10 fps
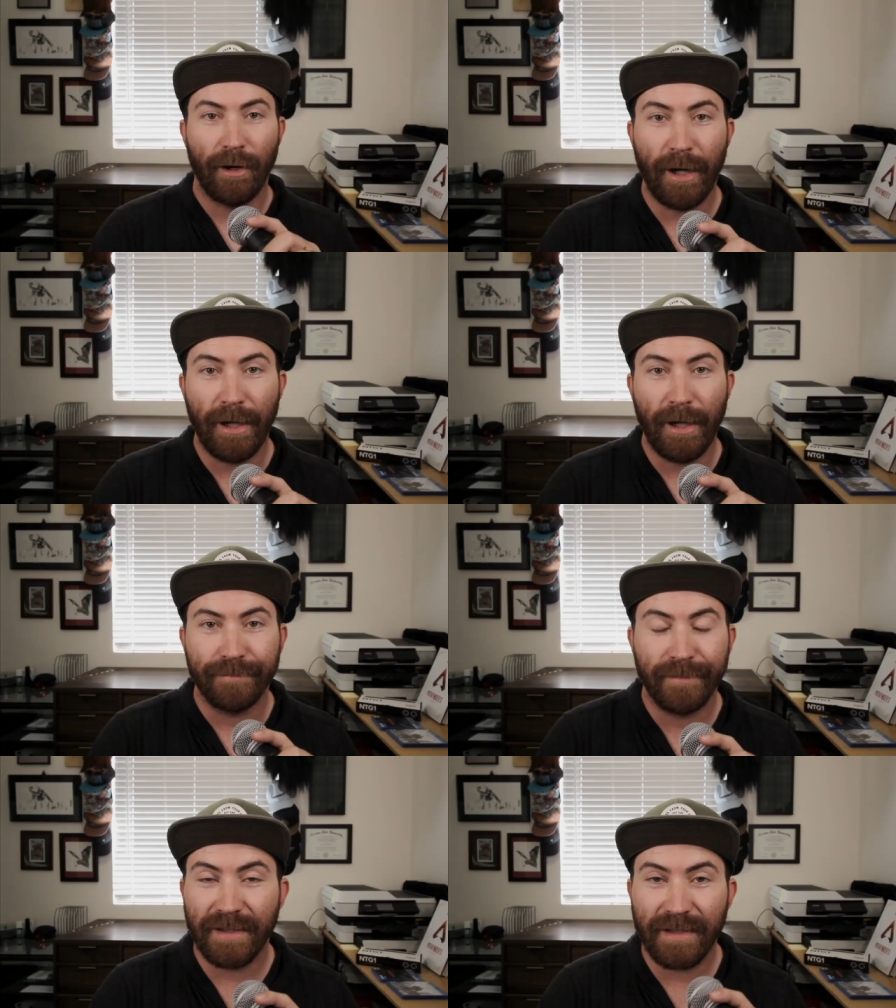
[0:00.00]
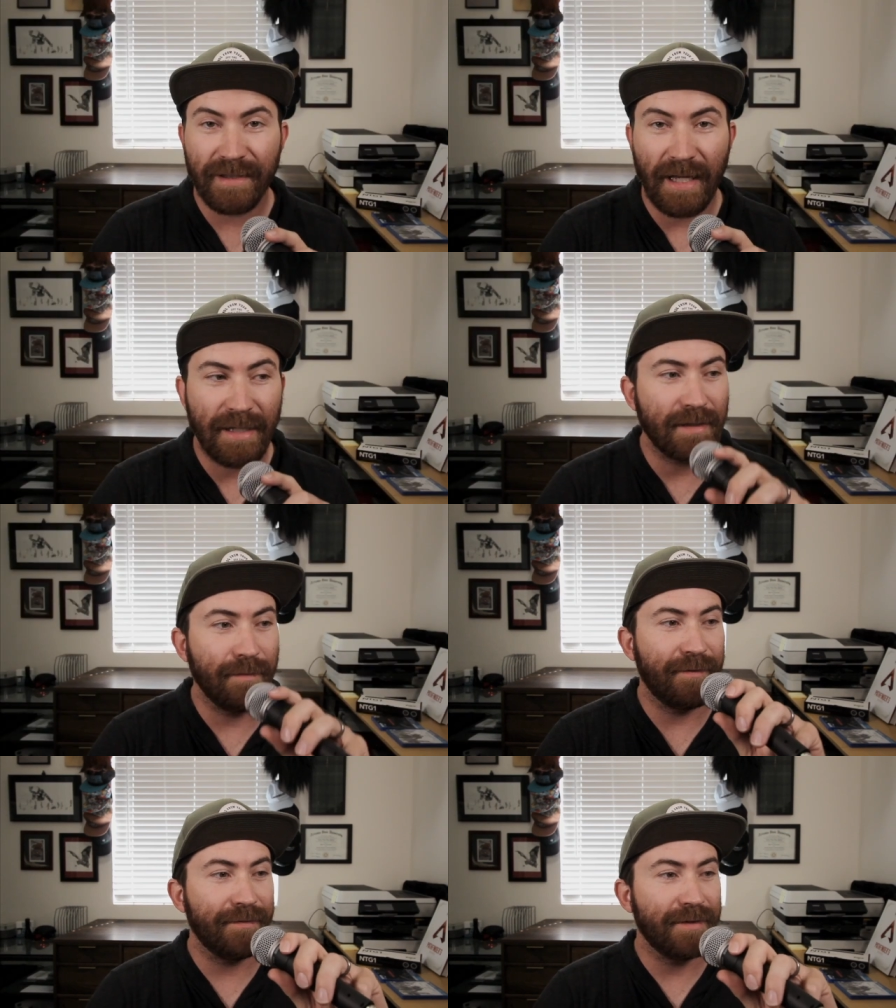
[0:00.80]
All right, this is the
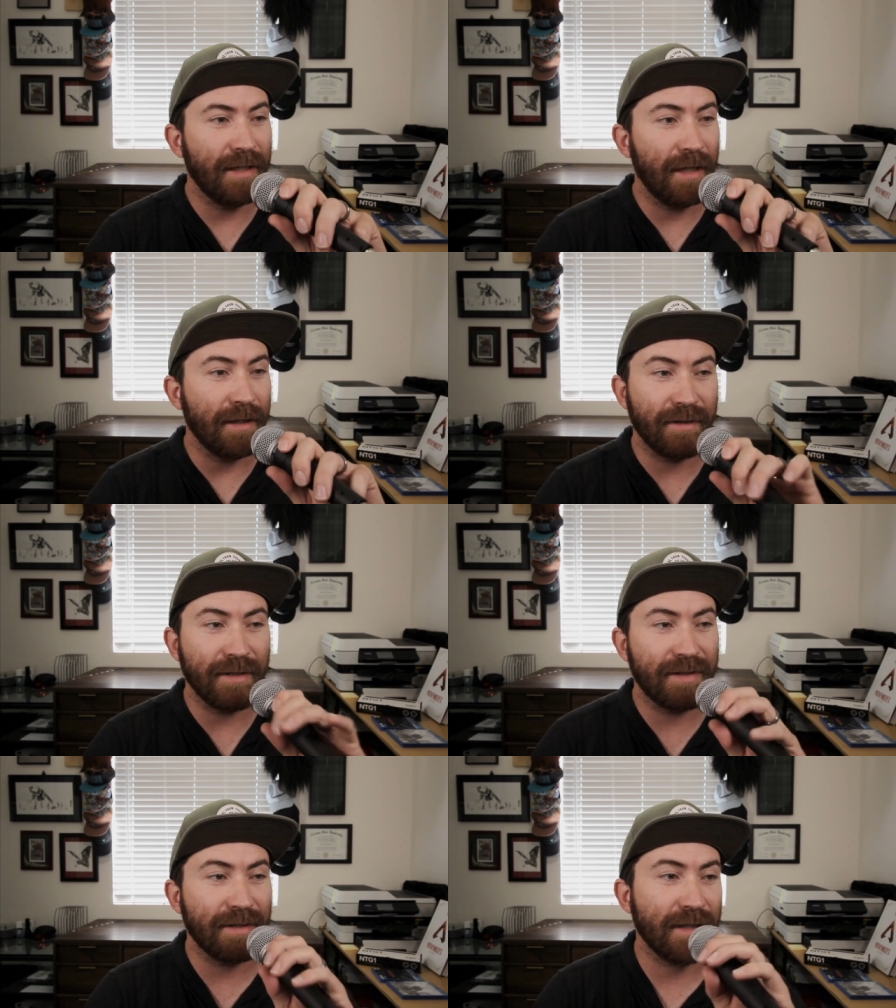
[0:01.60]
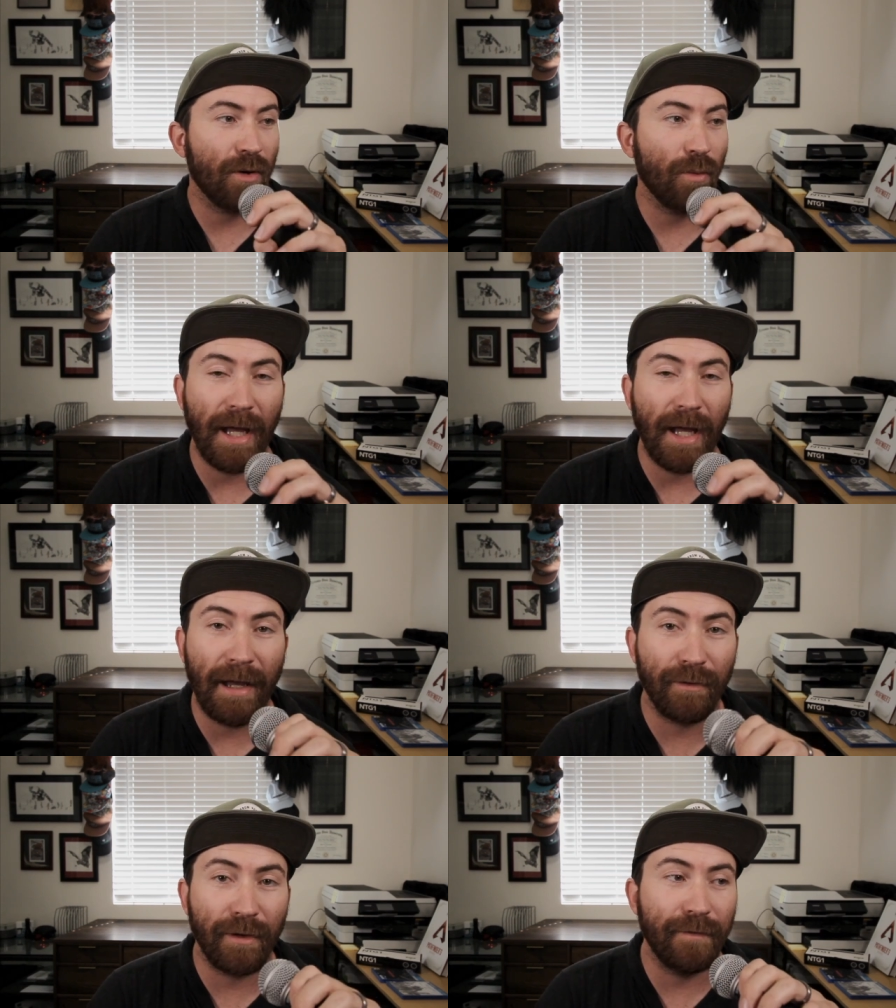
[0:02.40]
SM58. This is like what
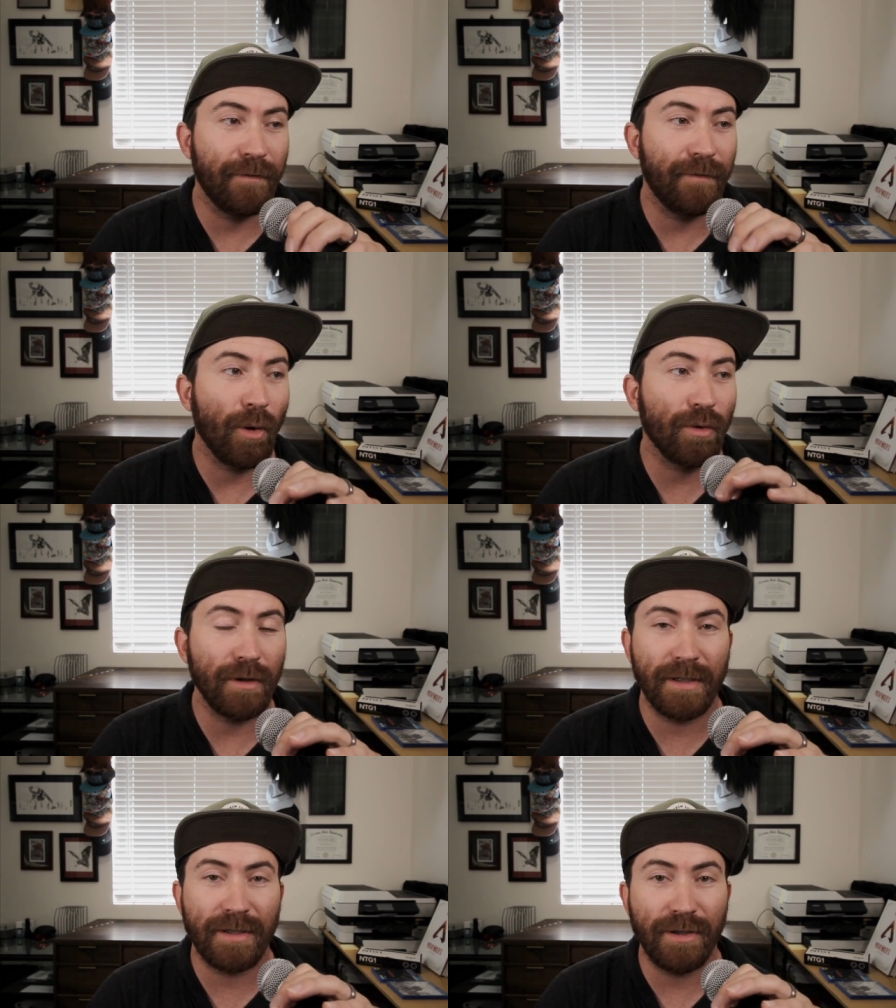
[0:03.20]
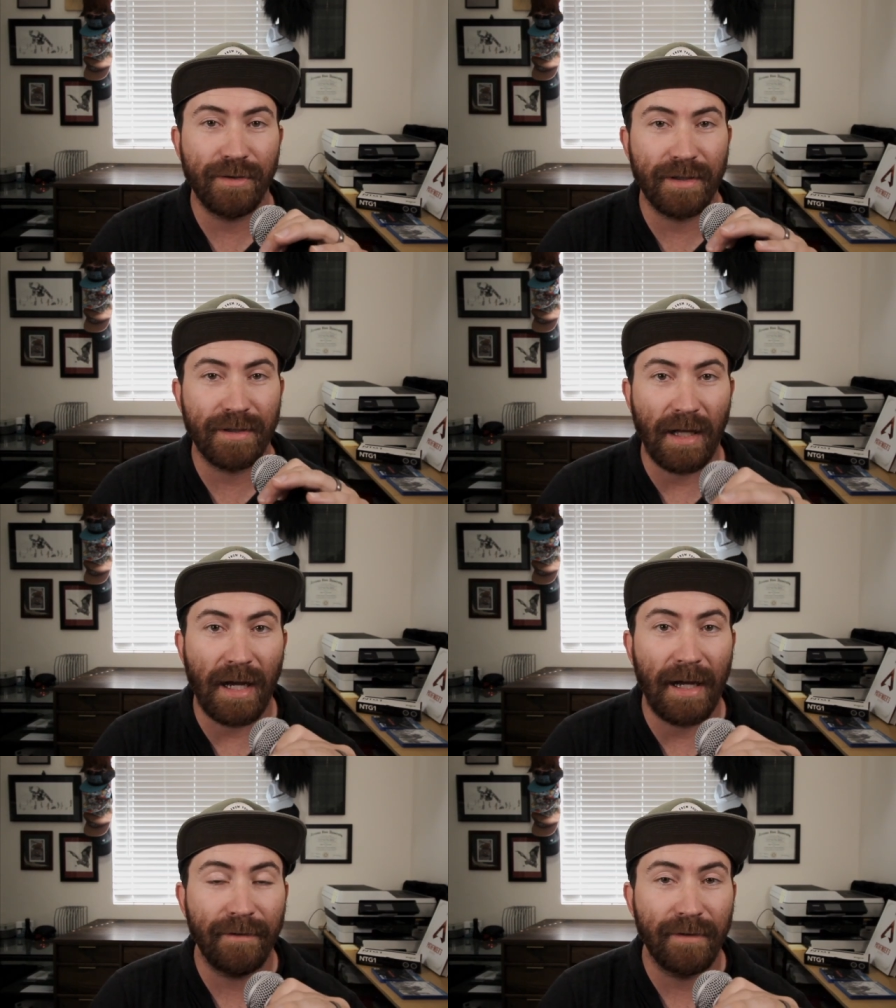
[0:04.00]
every vocalist uses
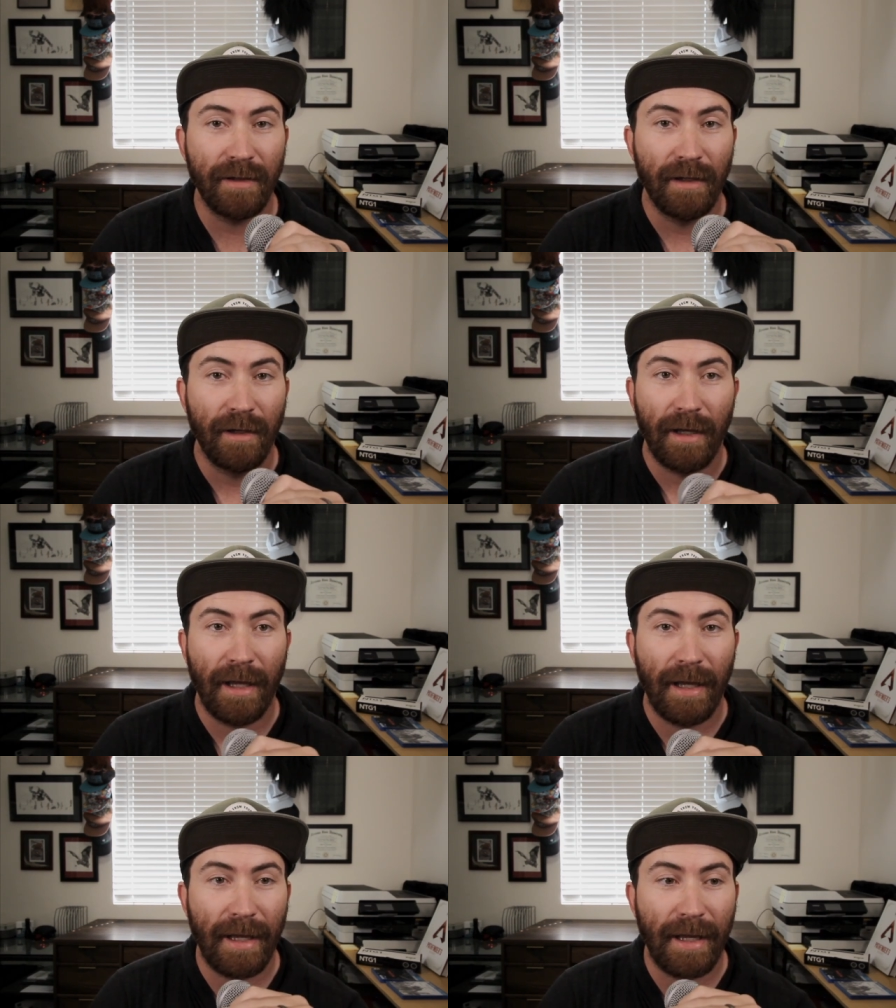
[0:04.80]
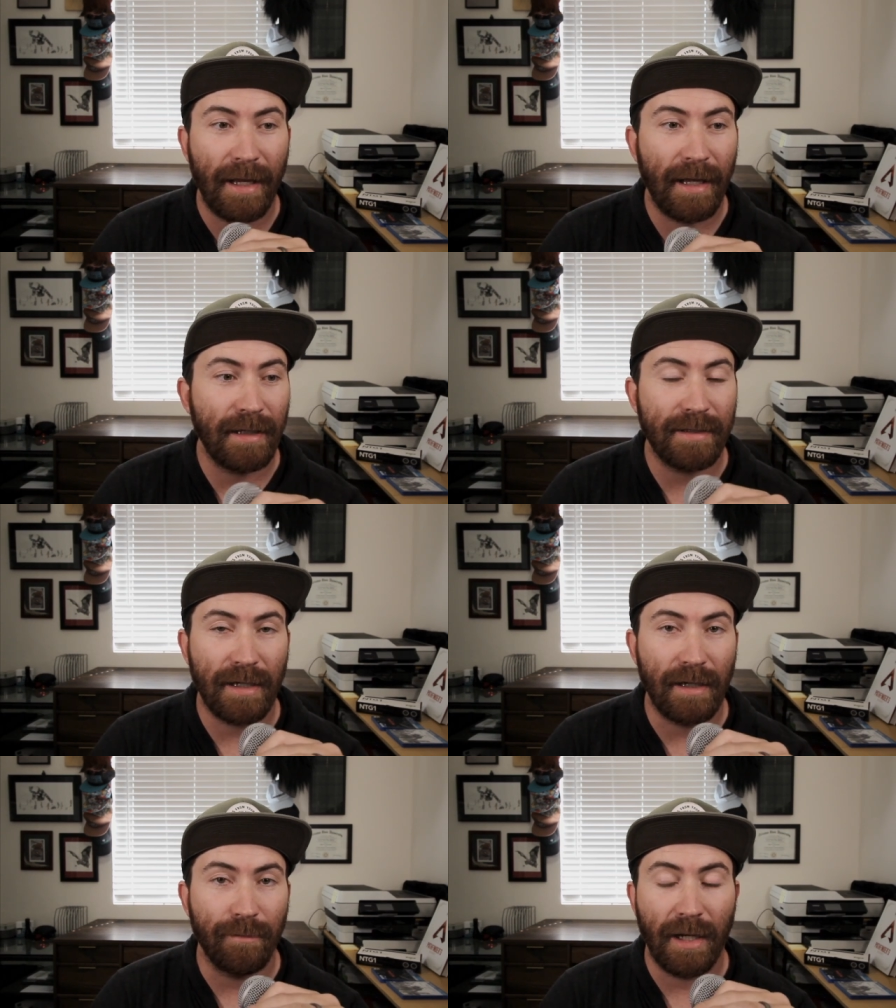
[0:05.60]
live
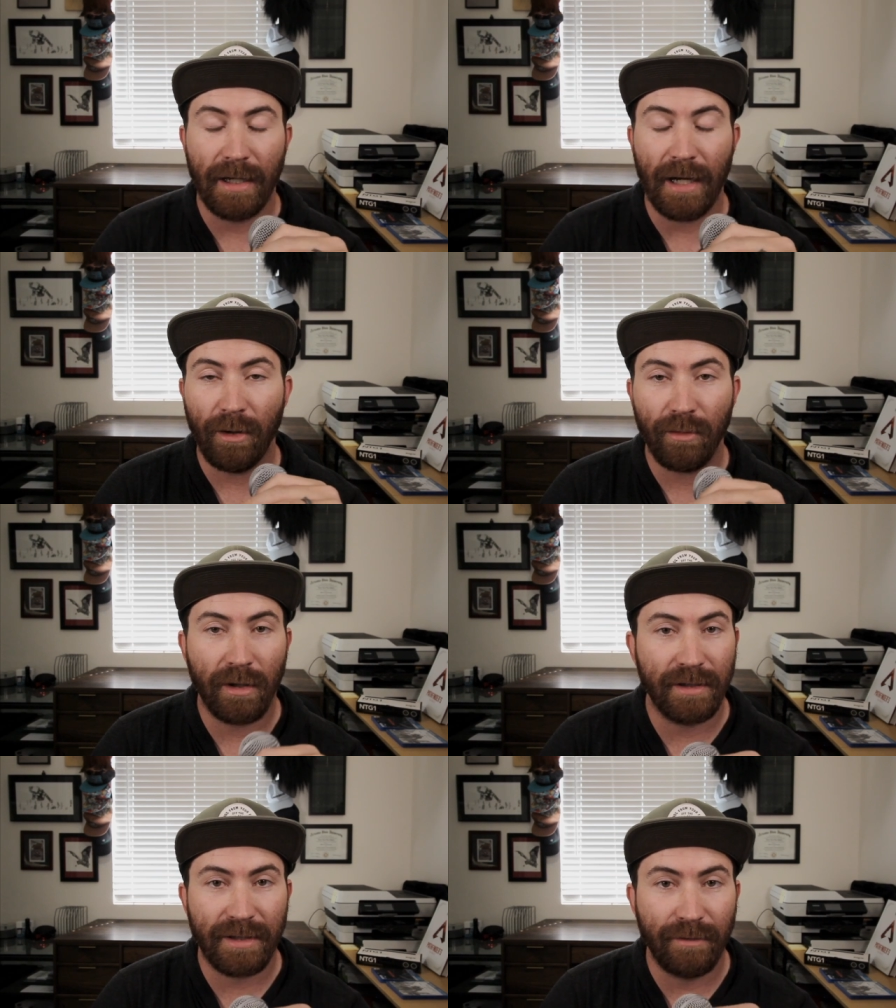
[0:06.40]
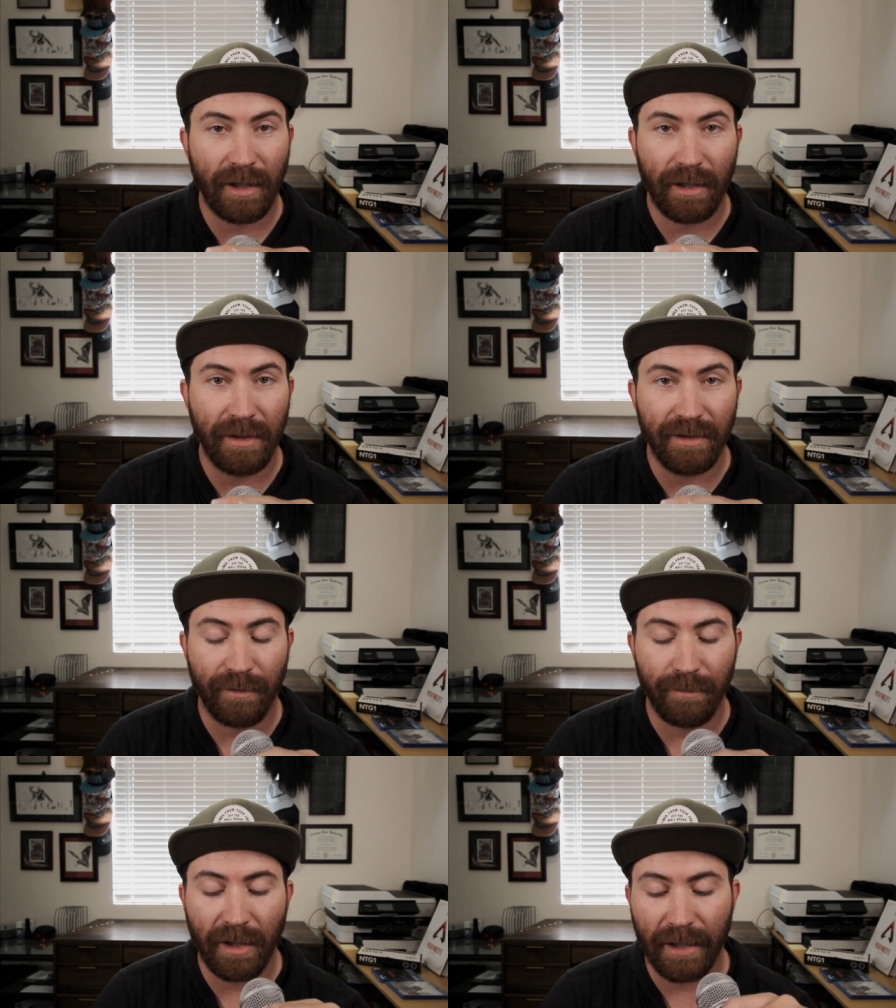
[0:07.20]
anytime. And I would honestly recommend this
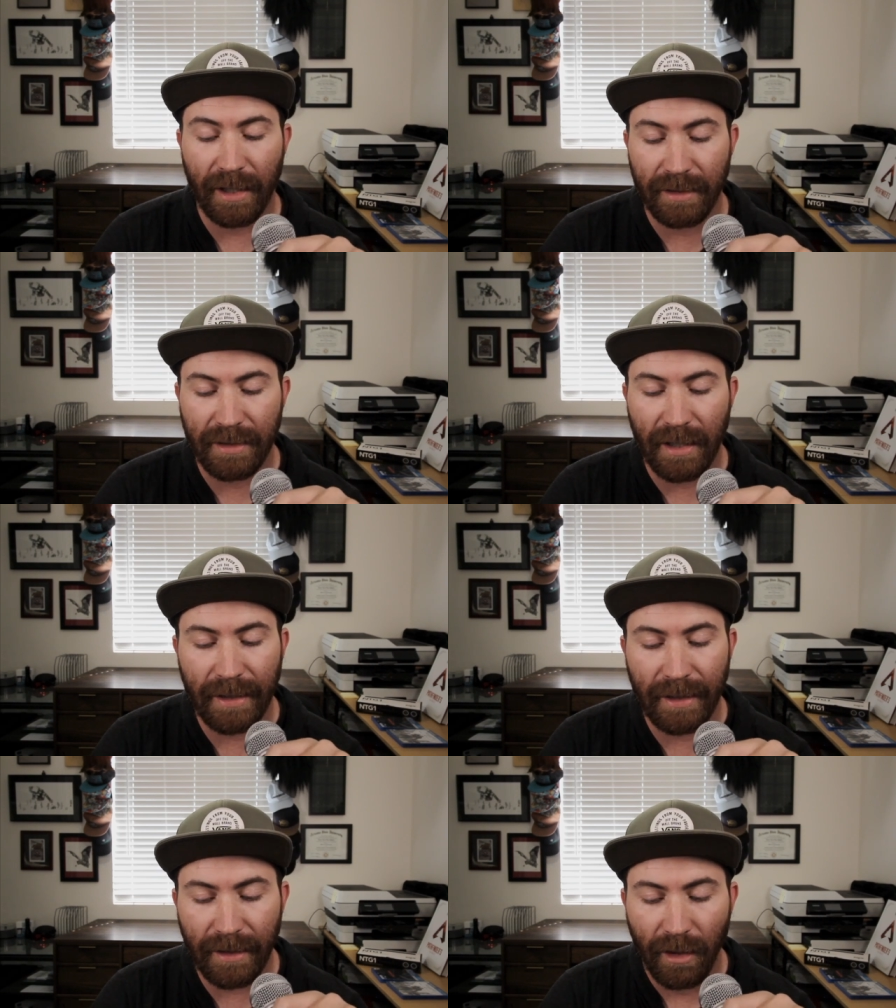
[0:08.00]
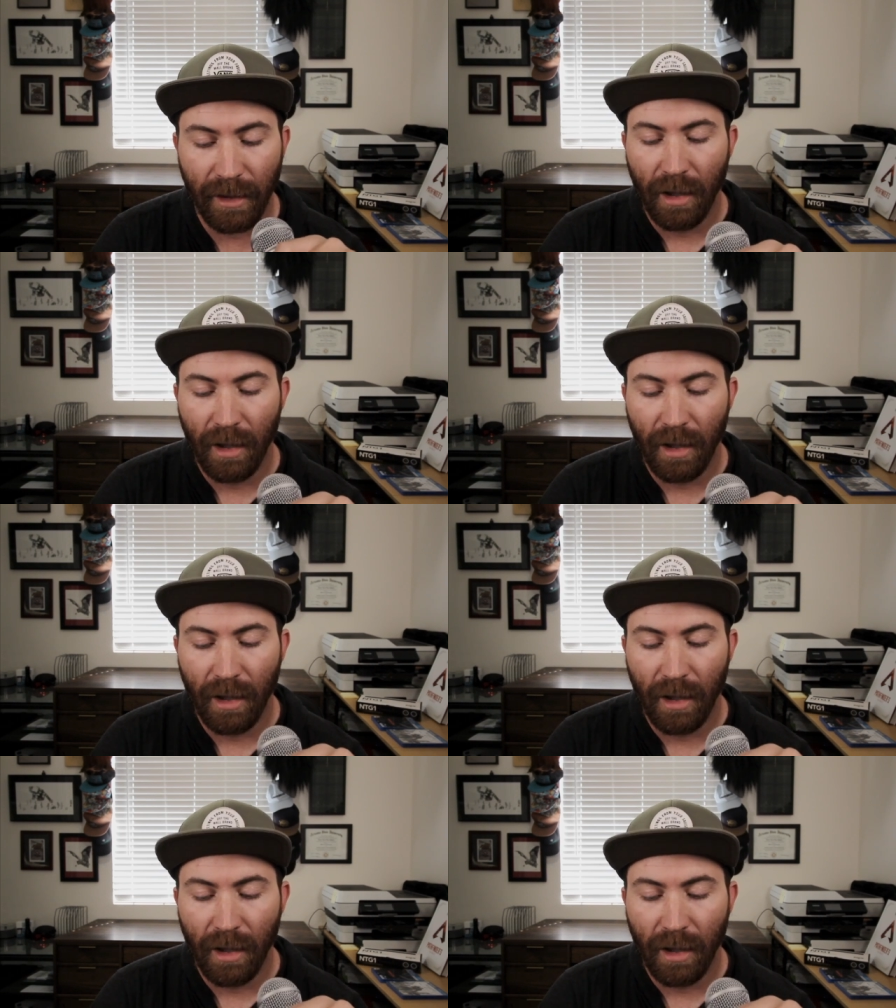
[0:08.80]
for podcasts. I get it.